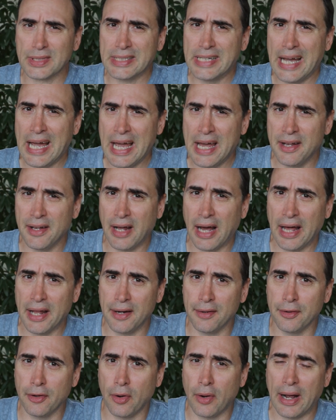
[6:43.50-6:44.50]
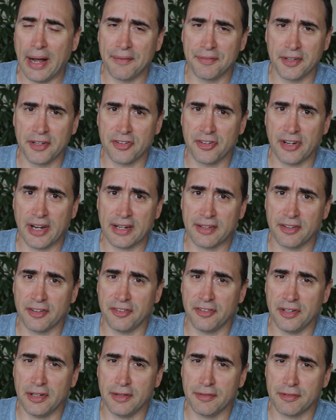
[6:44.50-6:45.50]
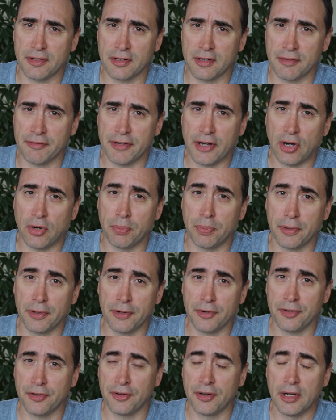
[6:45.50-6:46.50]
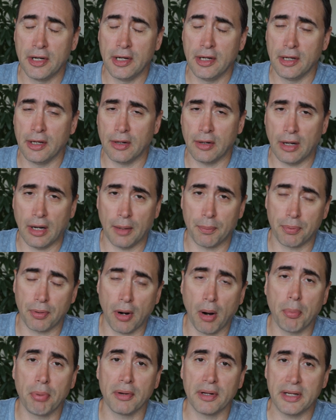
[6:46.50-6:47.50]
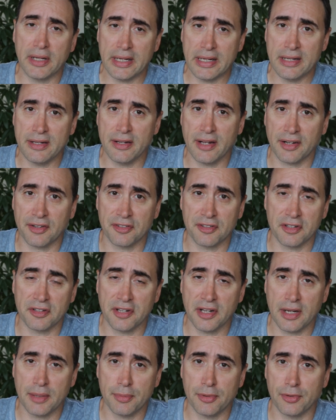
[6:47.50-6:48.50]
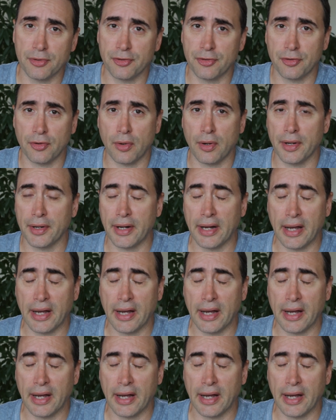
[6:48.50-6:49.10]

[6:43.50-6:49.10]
And I don't know, I have to check to see if the developers properly index the table and so on.